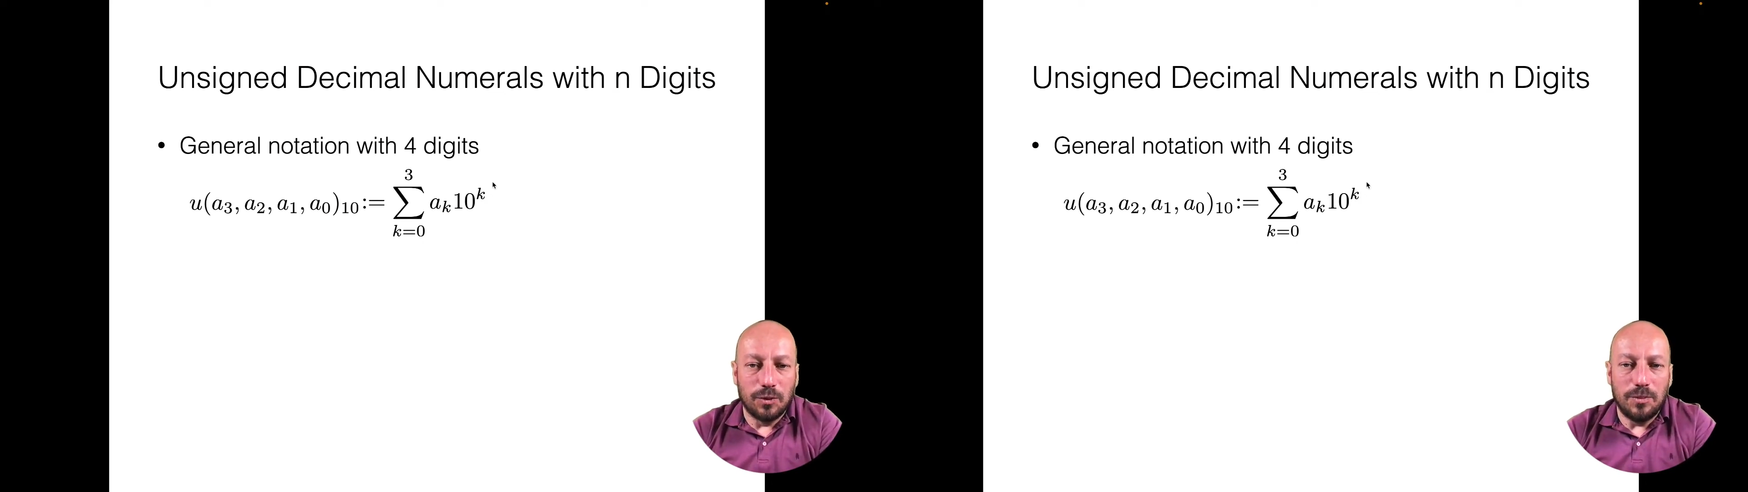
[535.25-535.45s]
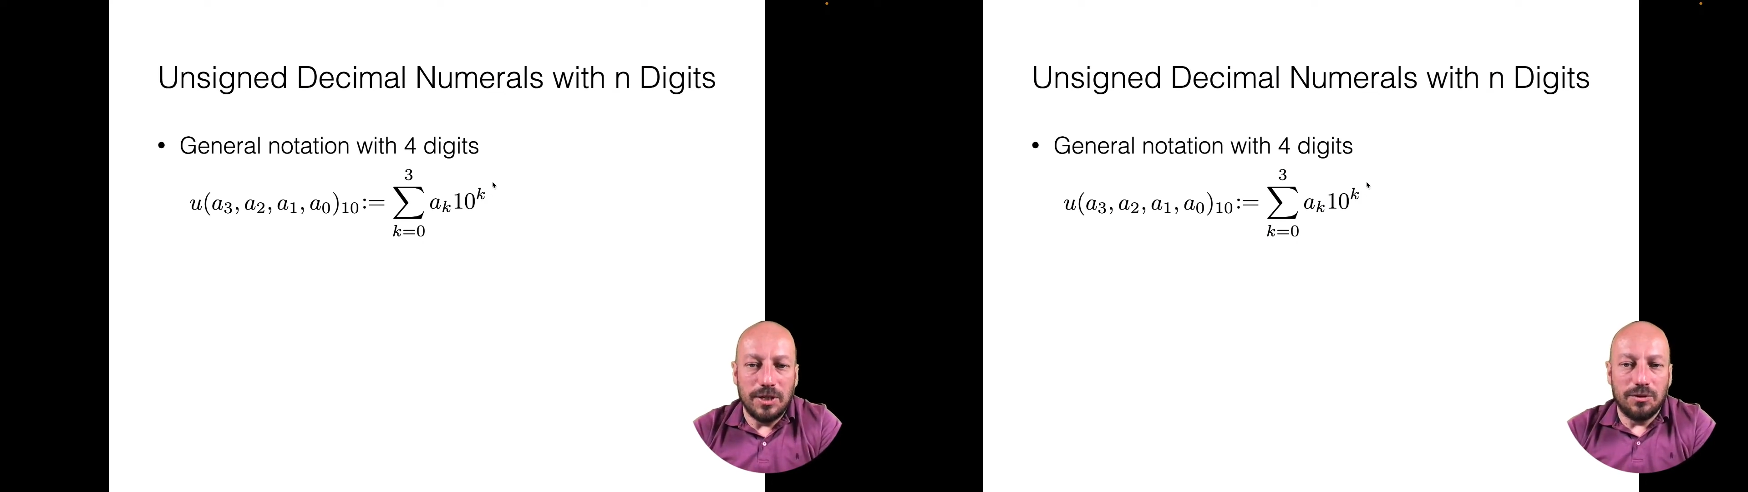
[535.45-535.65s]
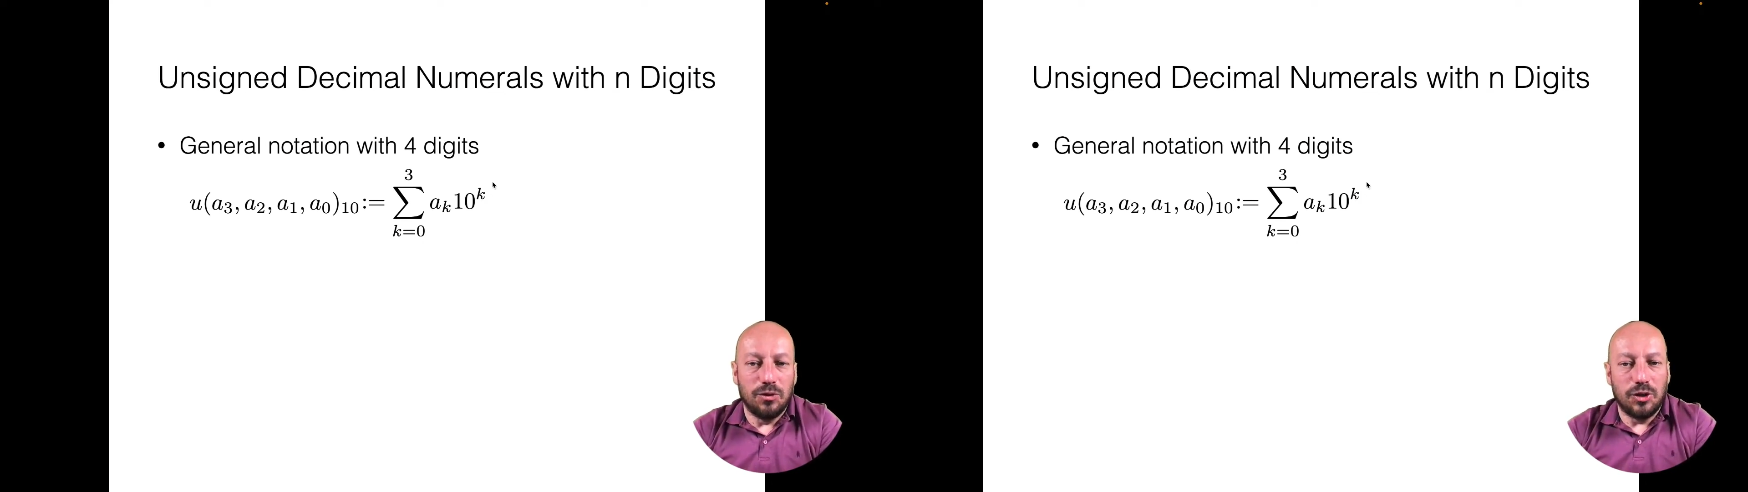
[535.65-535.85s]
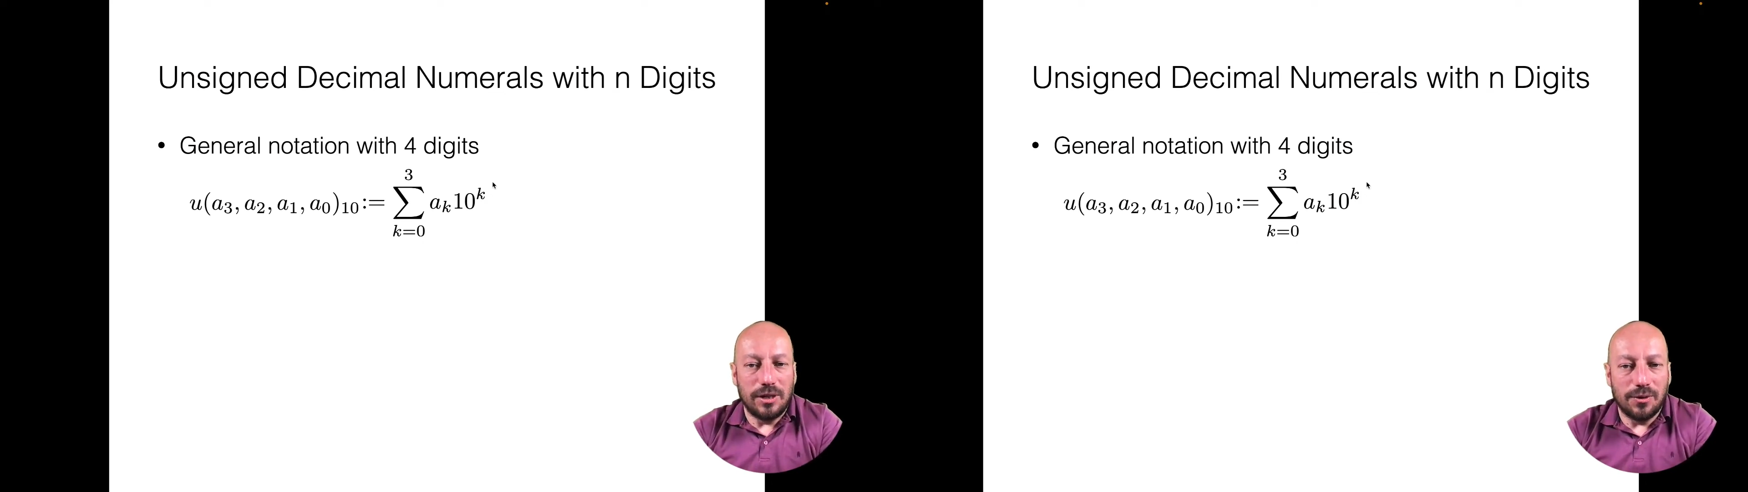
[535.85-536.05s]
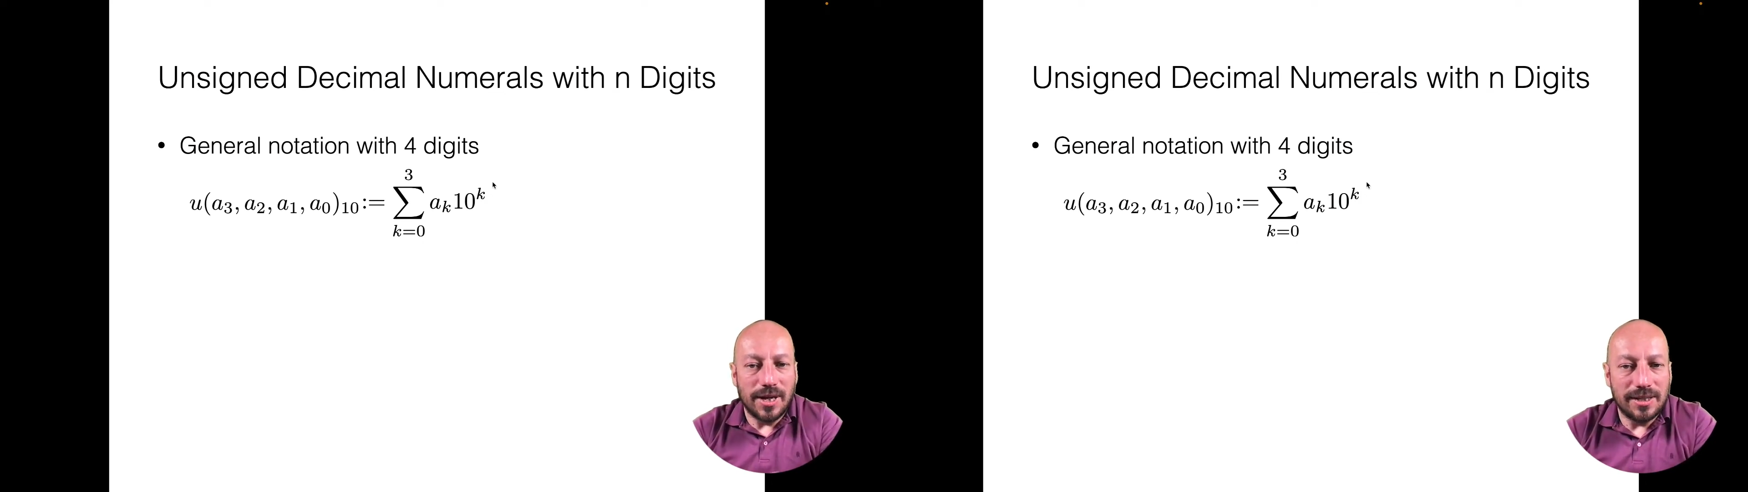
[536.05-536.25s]
would be to
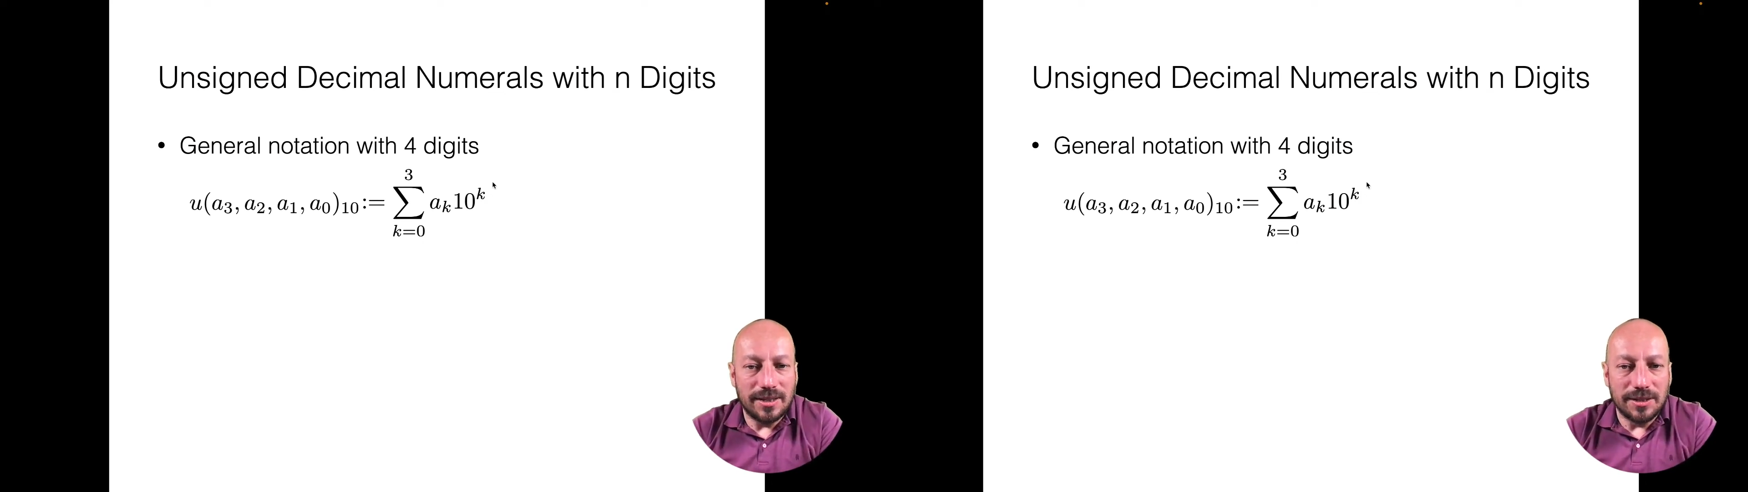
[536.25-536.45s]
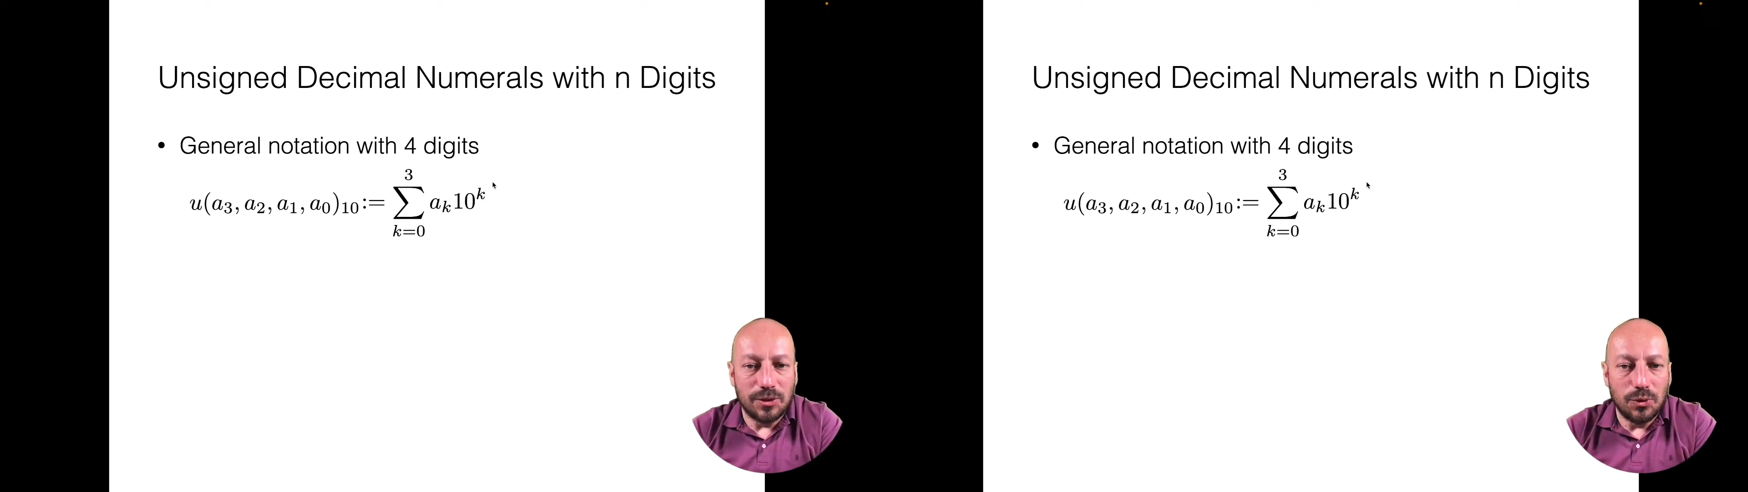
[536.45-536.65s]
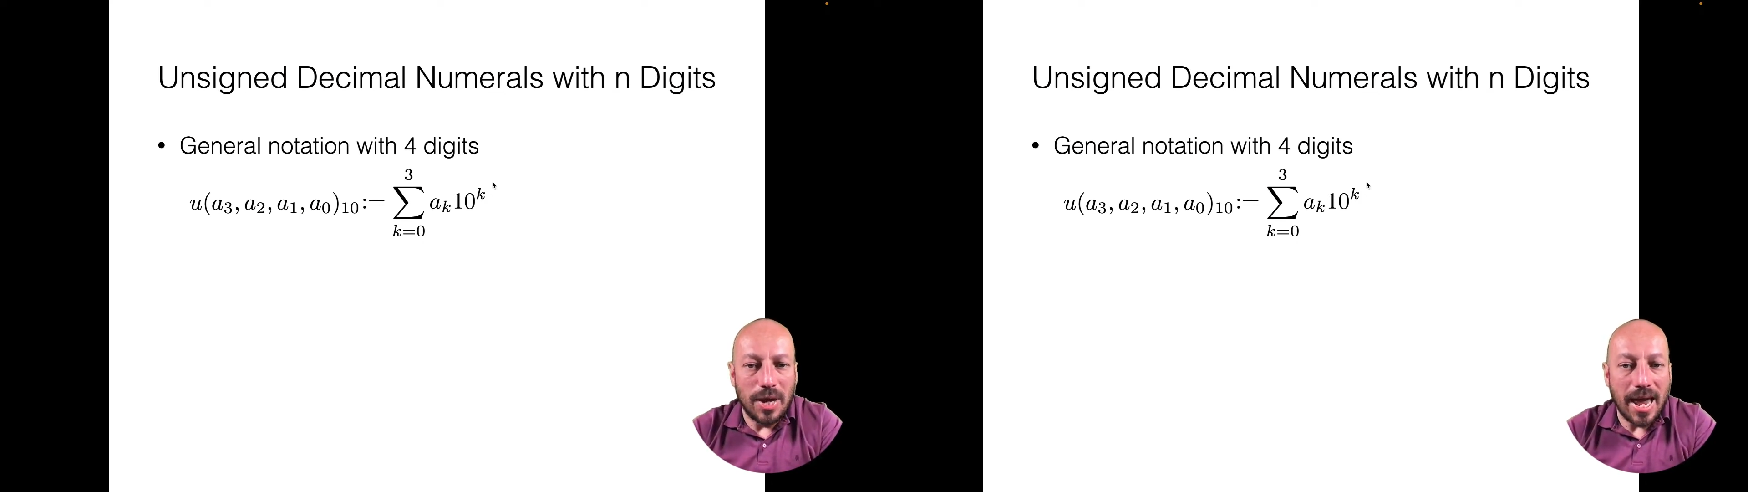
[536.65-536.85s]
generalize this to